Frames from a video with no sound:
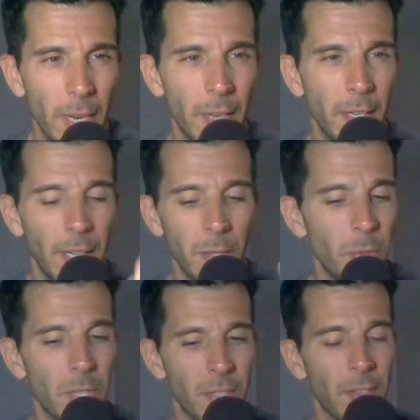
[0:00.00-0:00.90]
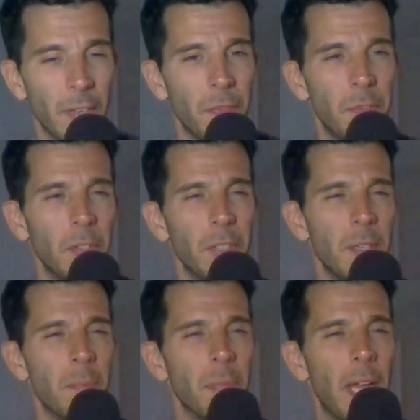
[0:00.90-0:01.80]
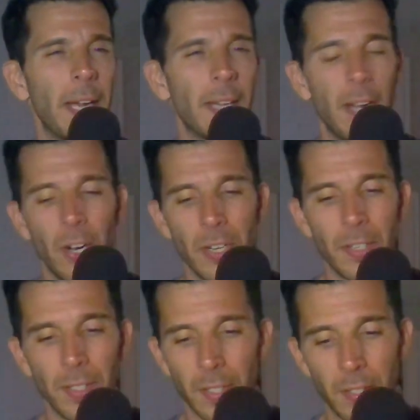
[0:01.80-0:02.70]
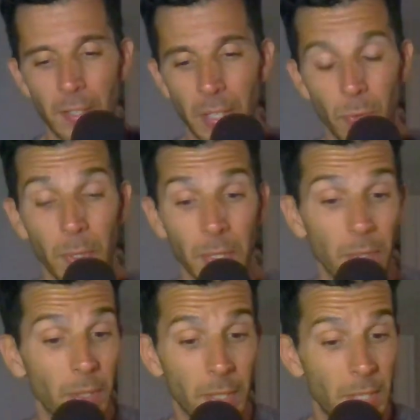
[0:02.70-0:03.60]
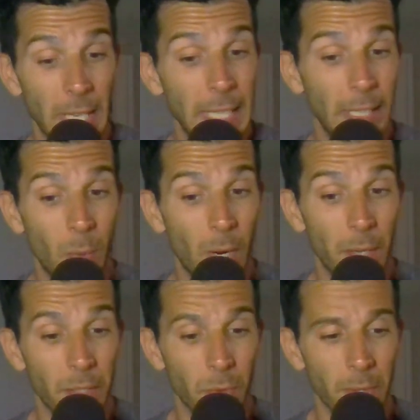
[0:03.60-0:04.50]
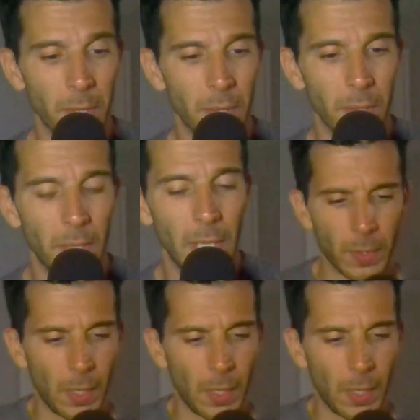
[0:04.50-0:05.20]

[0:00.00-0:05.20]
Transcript: And I use this to like fill in black areas, and it's really good because the ink quality is really good.